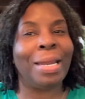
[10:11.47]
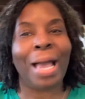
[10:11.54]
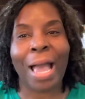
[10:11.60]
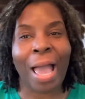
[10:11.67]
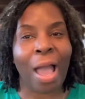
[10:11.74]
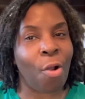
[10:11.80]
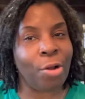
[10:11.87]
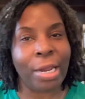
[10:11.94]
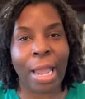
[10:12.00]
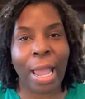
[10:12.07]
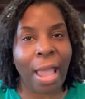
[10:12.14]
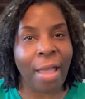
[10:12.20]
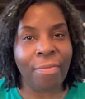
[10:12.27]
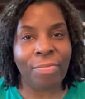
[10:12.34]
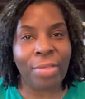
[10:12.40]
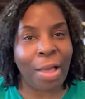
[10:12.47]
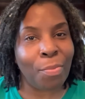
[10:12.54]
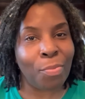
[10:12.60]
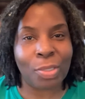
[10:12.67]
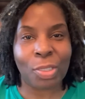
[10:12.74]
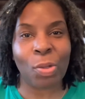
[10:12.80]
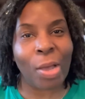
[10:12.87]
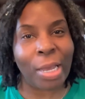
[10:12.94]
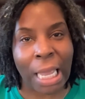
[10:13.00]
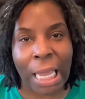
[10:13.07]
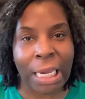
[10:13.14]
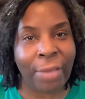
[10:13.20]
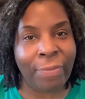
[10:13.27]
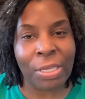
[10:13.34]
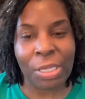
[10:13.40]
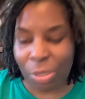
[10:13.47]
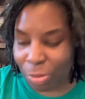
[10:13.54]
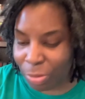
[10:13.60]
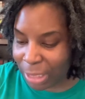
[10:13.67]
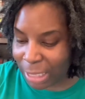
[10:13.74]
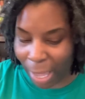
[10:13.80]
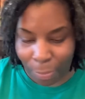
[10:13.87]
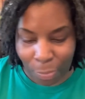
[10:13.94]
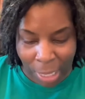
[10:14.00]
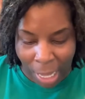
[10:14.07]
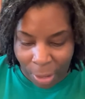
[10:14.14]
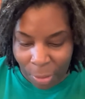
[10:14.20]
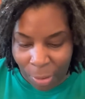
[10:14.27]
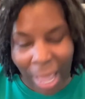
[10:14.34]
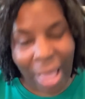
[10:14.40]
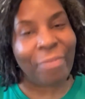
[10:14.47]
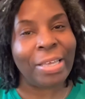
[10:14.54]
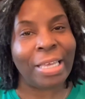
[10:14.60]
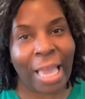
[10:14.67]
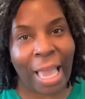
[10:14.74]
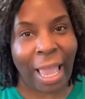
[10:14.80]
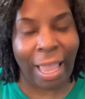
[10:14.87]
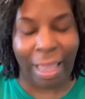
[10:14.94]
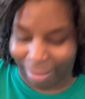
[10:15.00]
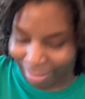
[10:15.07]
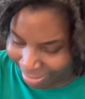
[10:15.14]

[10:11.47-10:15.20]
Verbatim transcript: I already have that one, so I can't even use that one. I don't have a K.